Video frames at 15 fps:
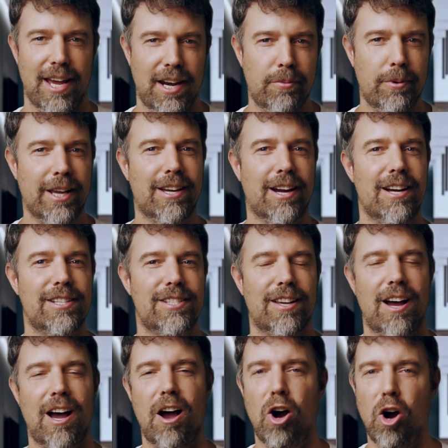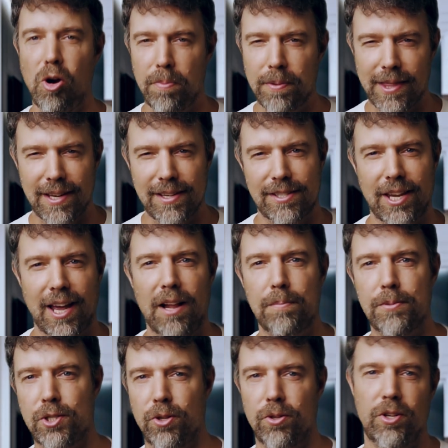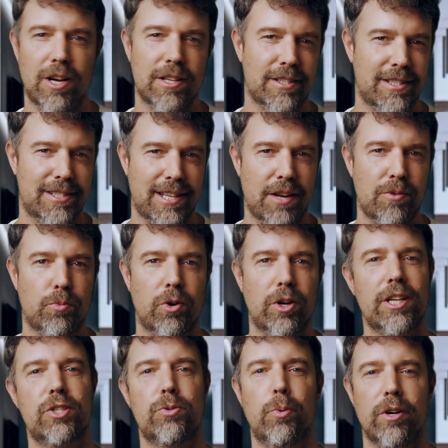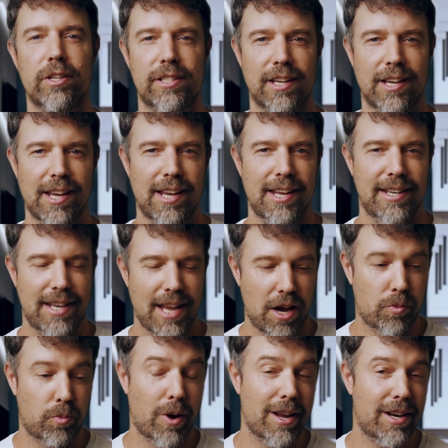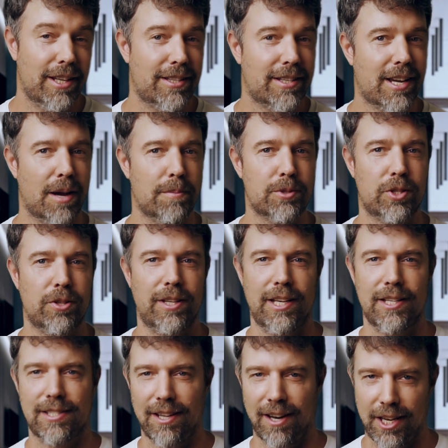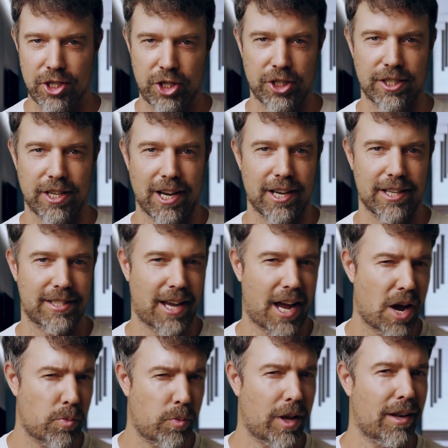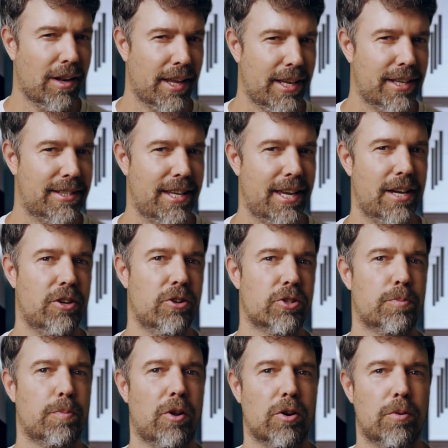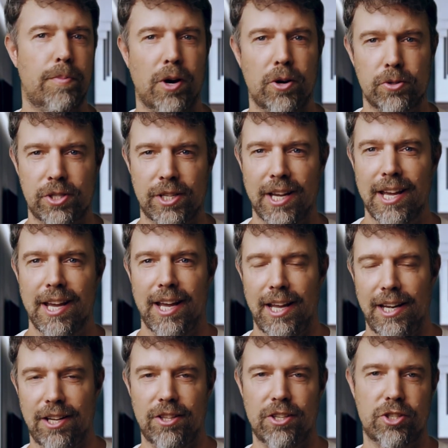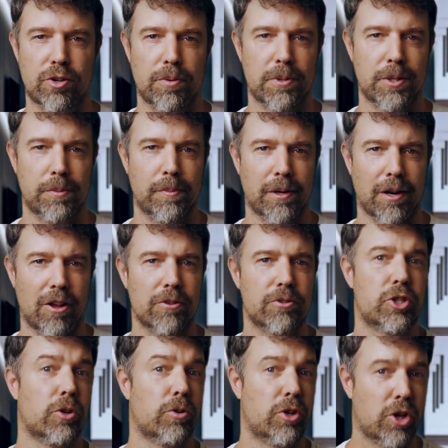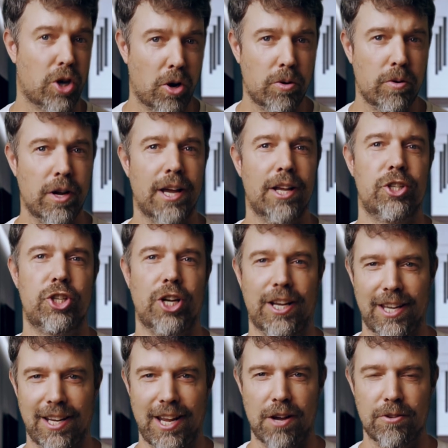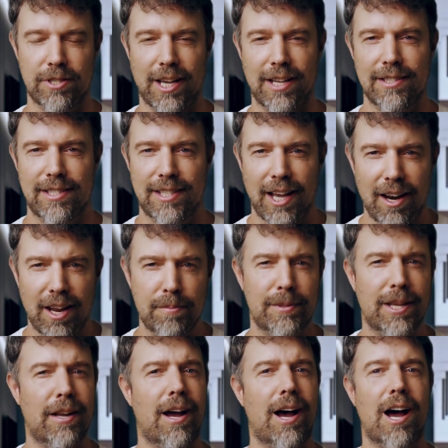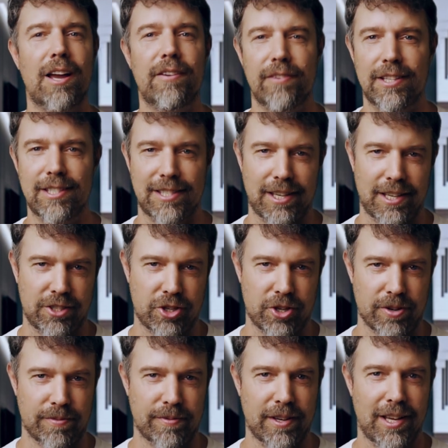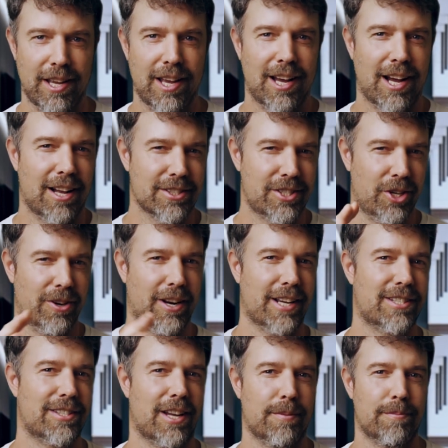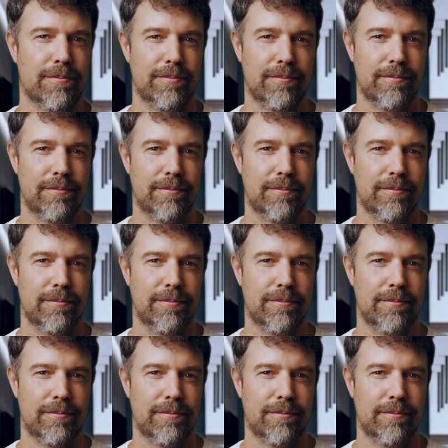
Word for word: Anyway guys, I hope this helps you to understand what is what. Now, when it comes to the installation guide, I will link Diego's blog post in the description below, so go check it out and tell him that Ivan sent you. I'll see you next time.